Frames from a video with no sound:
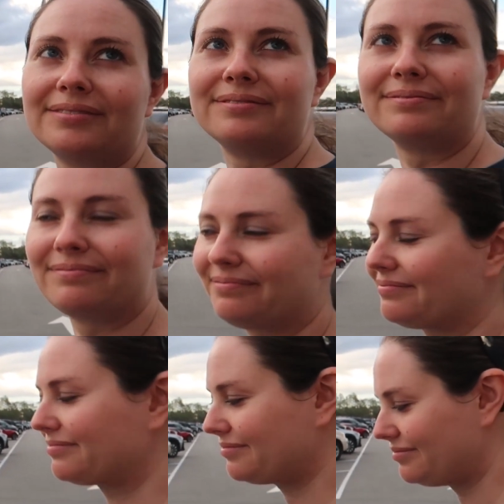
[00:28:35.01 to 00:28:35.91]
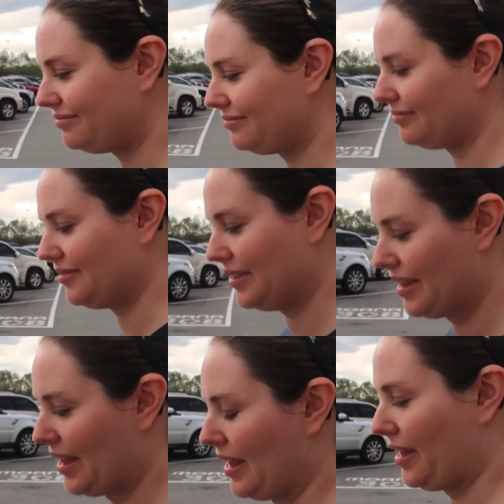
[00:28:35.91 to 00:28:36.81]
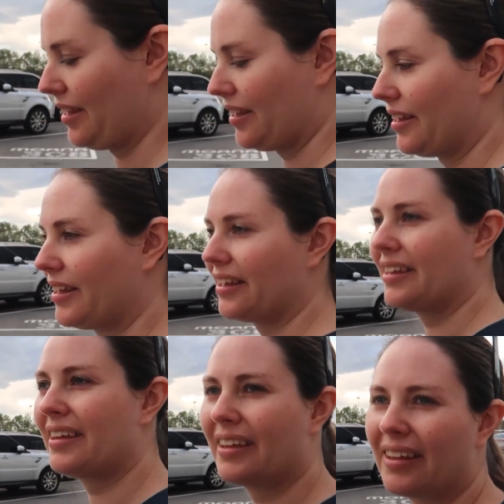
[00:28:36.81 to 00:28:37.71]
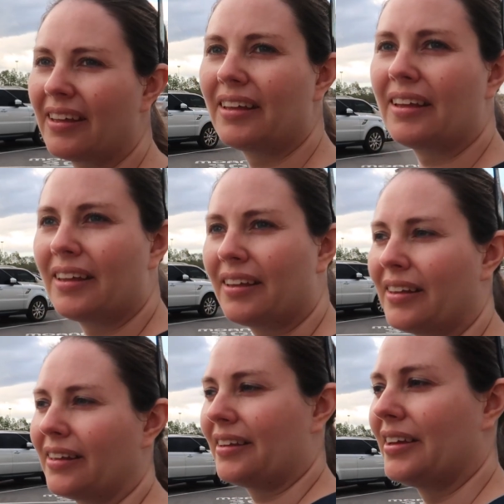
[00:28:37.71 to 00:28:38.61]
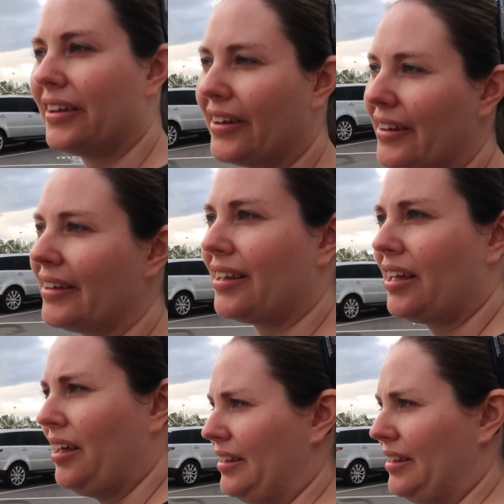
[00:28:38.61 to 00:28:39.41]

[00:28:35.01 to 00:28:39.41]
I know. It's a pity it doesn't have the extra magic hours